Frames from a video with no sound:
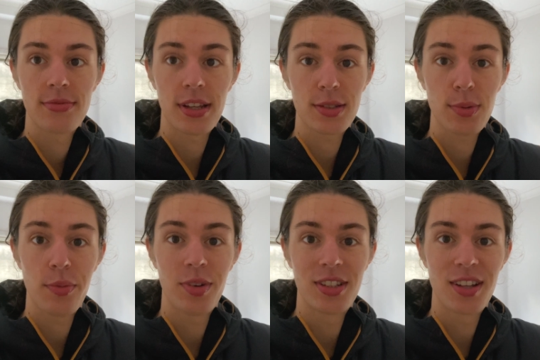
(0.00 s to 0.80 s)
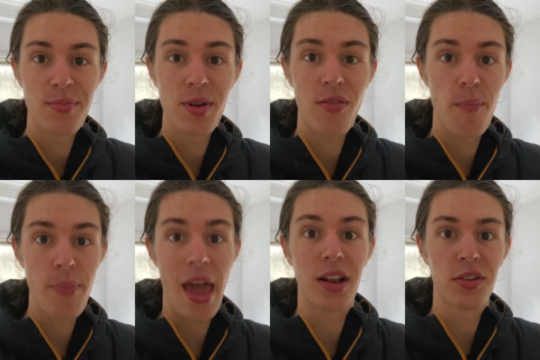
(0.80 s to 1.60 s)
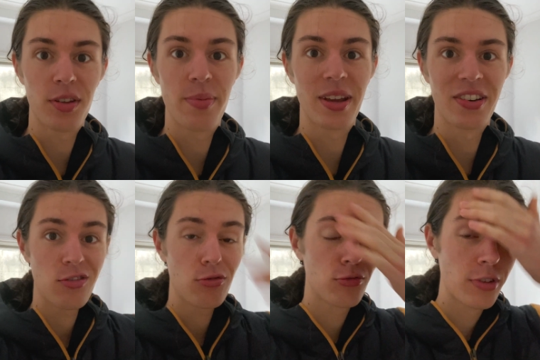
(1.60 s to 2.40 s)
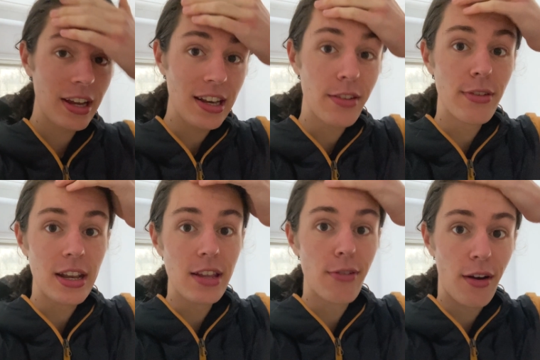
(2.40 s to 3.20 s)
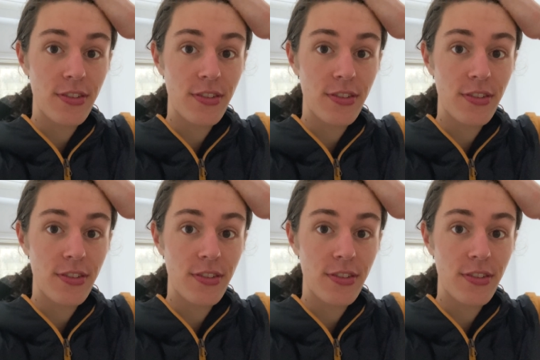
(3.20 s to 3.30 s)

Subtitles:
first one was a bit of a battle, to be honest. Really, really rough